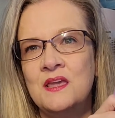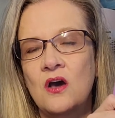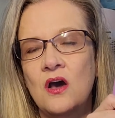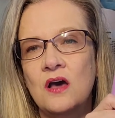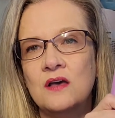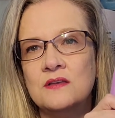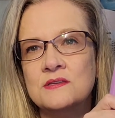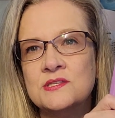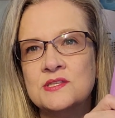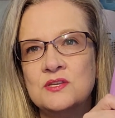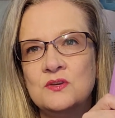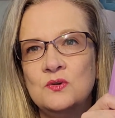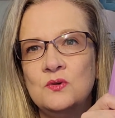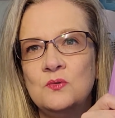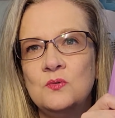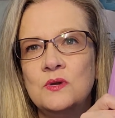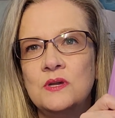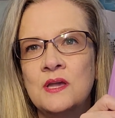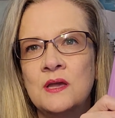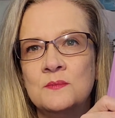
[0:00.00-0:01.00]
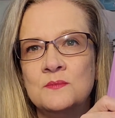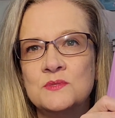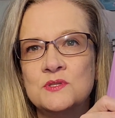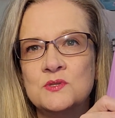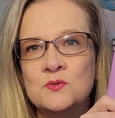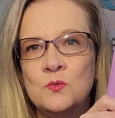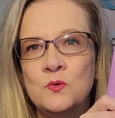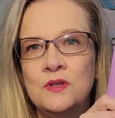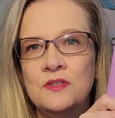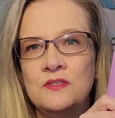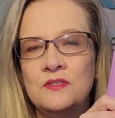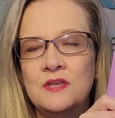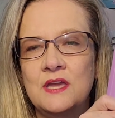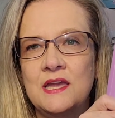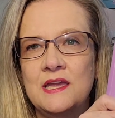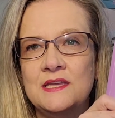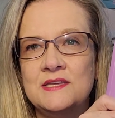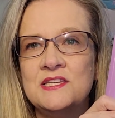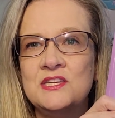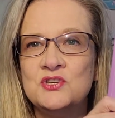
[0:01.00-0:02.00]
Also comes with
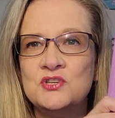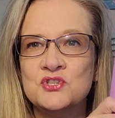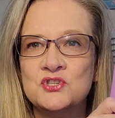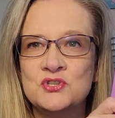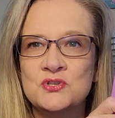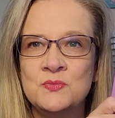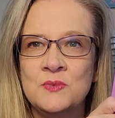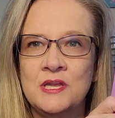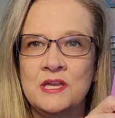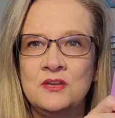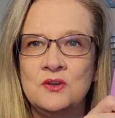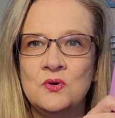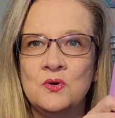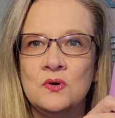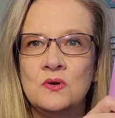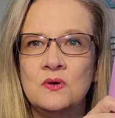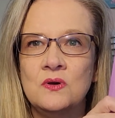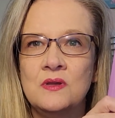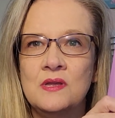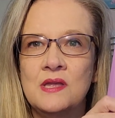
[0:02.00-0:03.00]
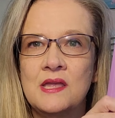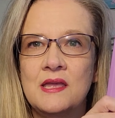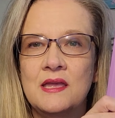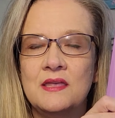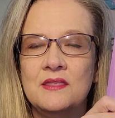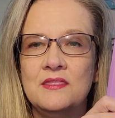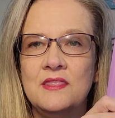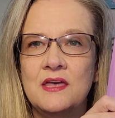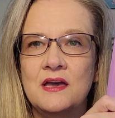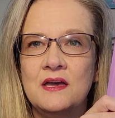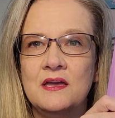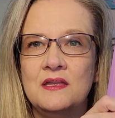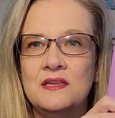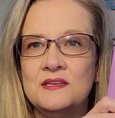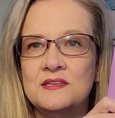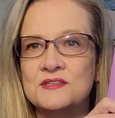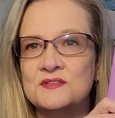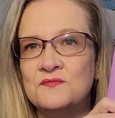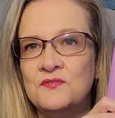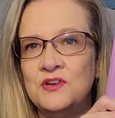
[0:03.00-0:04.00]
a teacher's manual that
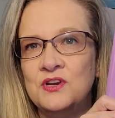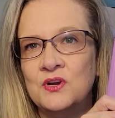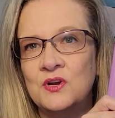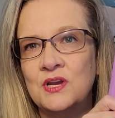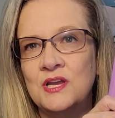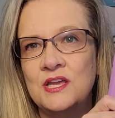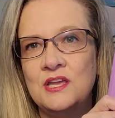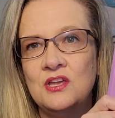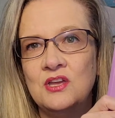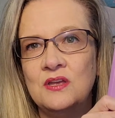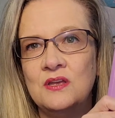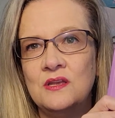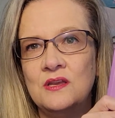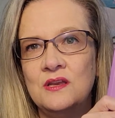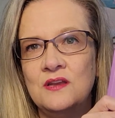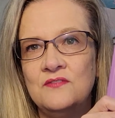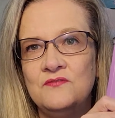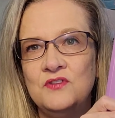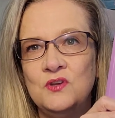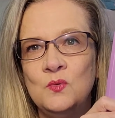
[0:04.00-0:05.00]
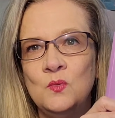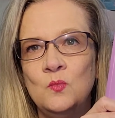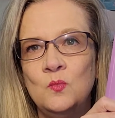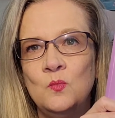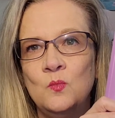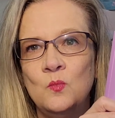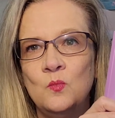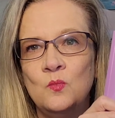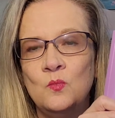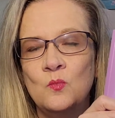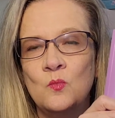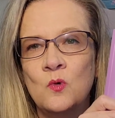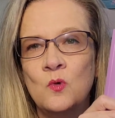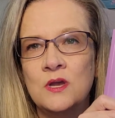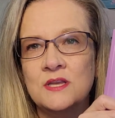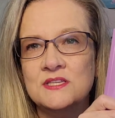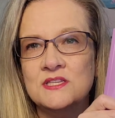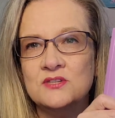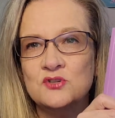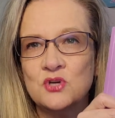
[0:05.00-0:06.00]
is very good if you want
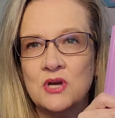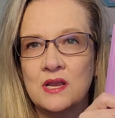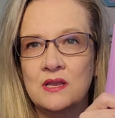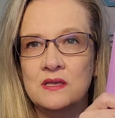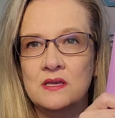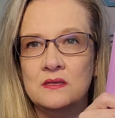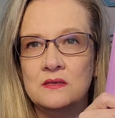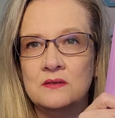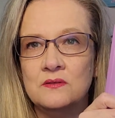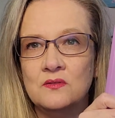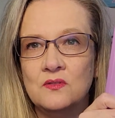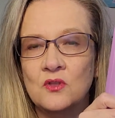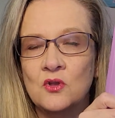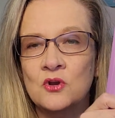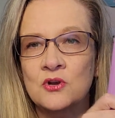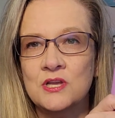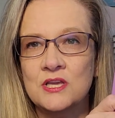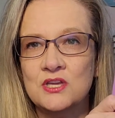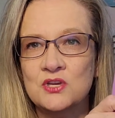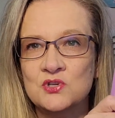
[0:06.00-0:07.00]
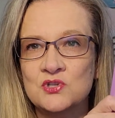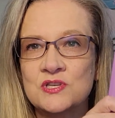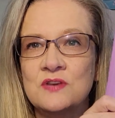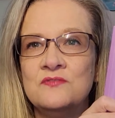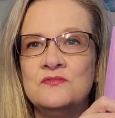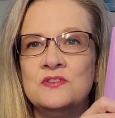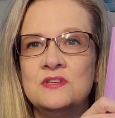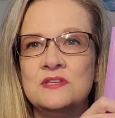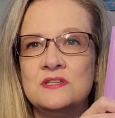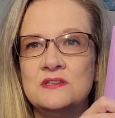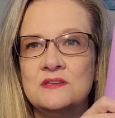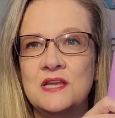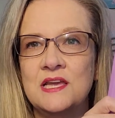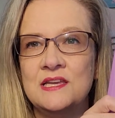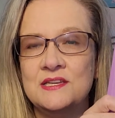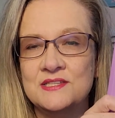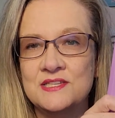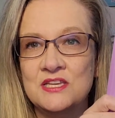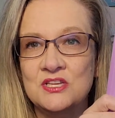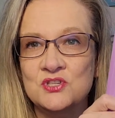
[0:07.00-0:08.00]
to try to learn it yourself and
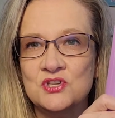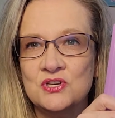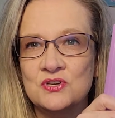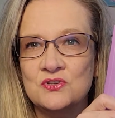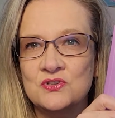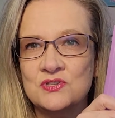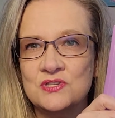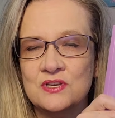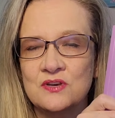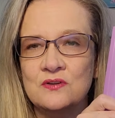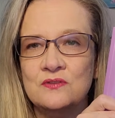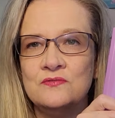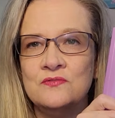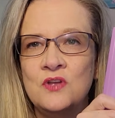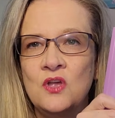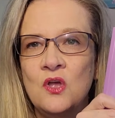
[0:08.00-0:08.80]
teach it yourself.